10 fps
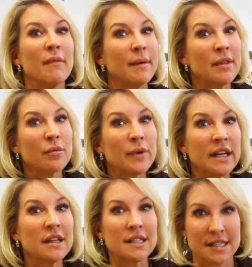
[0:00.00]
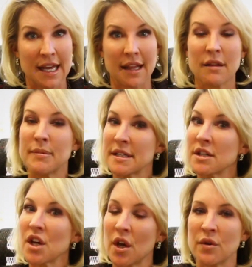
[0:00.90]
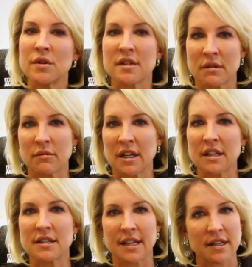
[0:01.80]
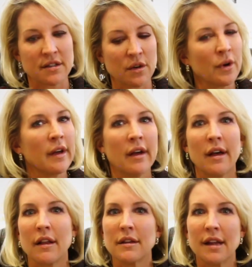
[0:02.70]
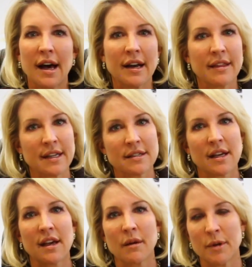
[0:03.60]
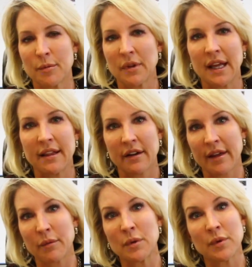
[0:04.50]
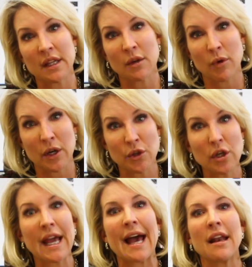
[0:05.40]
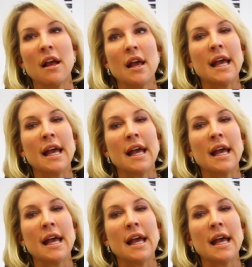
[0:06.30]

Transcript: Maybe the real estate, the business owns some real estate. So a lot of things can come into play there that we really want to look at.